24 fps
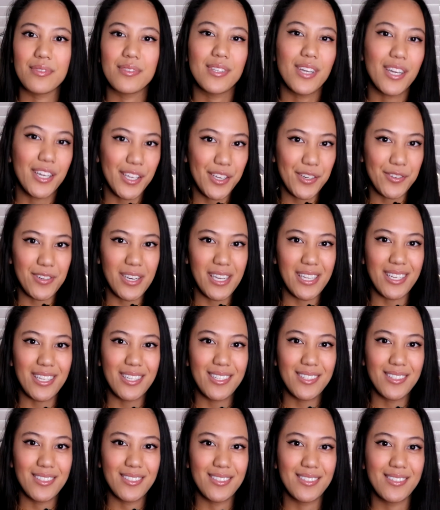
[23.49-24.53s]
Are you ready?
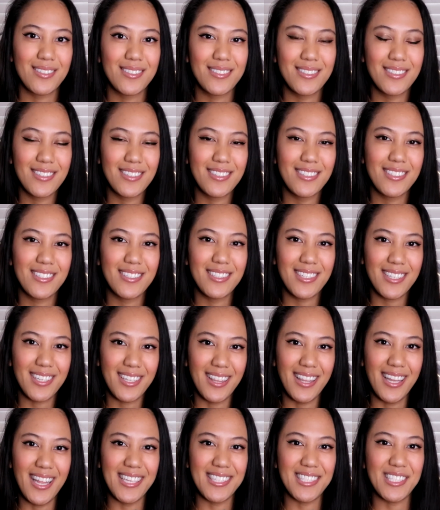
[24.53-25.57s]

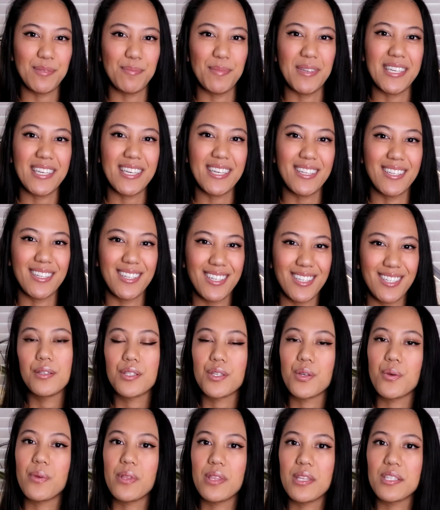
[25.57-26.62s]
Let's begin.
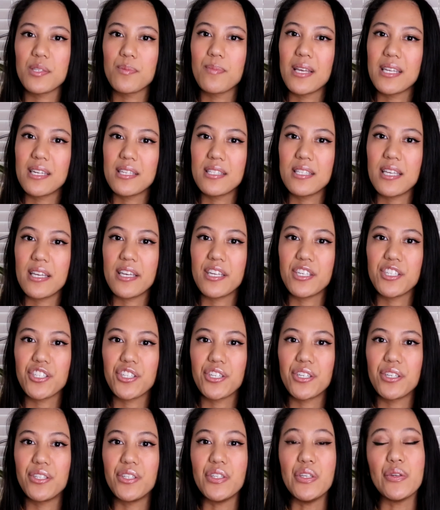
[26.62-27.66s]
So in this
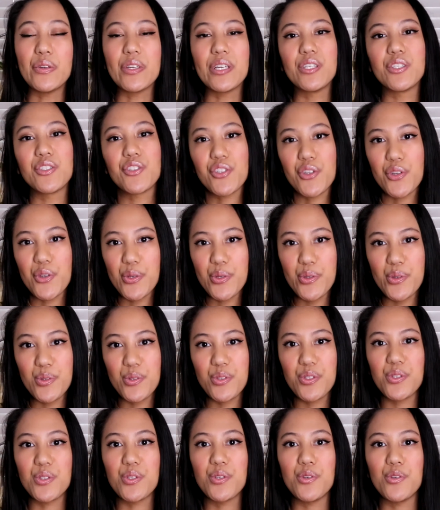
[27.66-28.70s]
meditation, you can choose
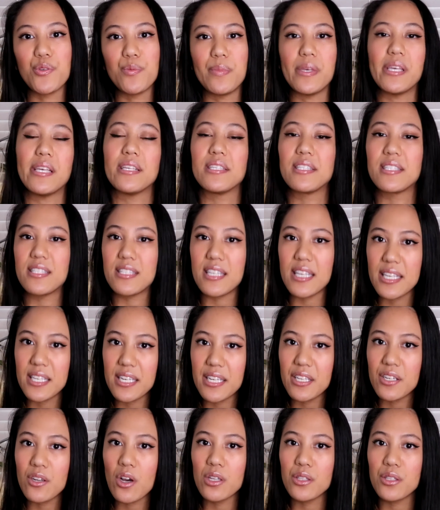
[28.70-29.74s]
to be
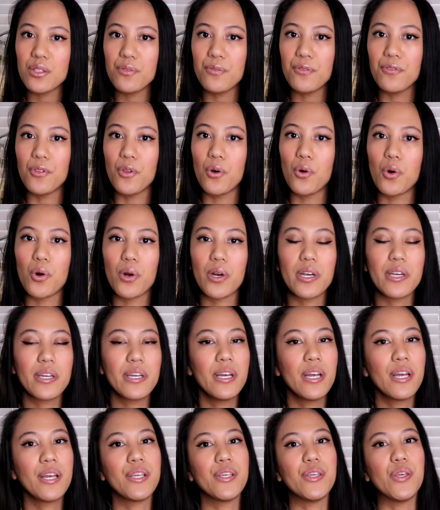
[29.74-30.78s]
seated on the floor.
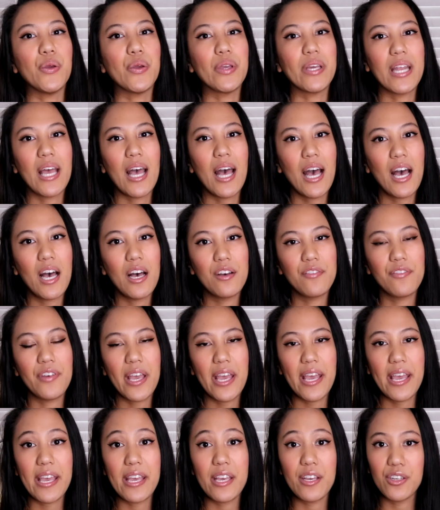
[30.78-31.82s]
You can have a